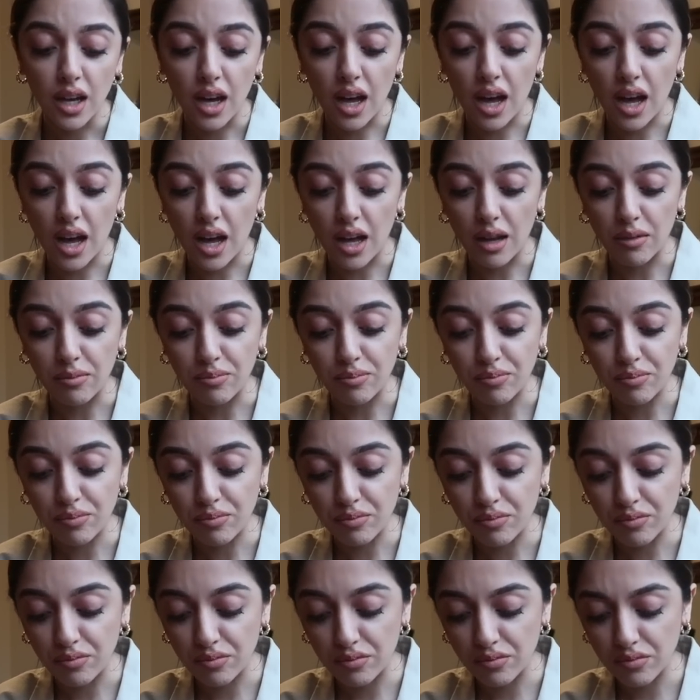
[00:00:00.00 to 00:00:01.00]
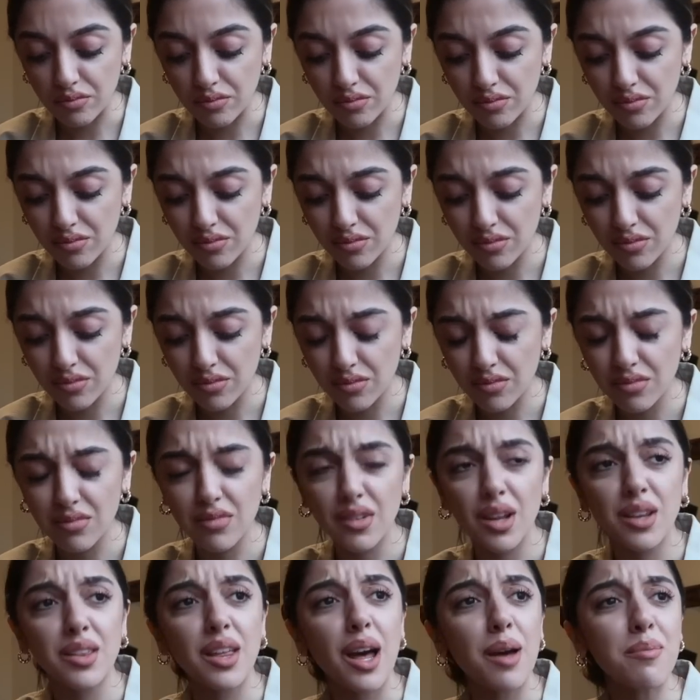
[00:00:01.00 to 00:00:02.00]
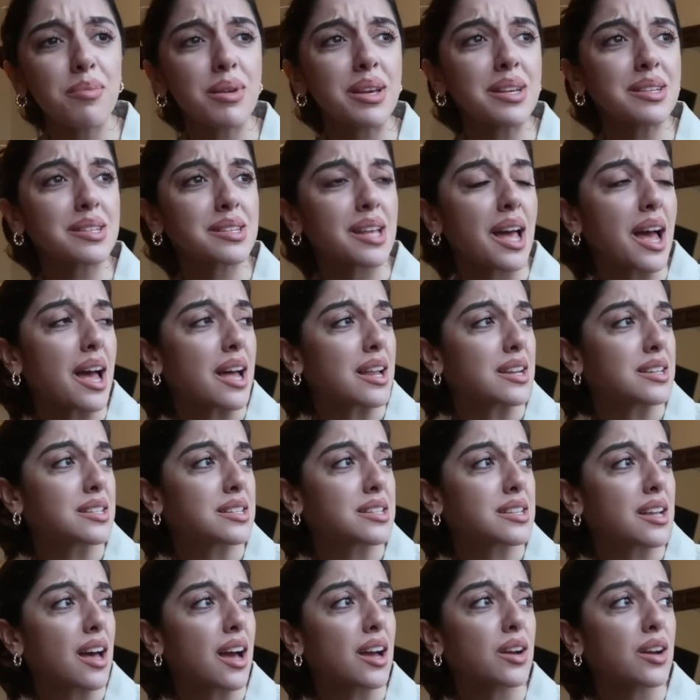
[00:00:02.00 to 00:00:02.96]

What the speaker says: That being said,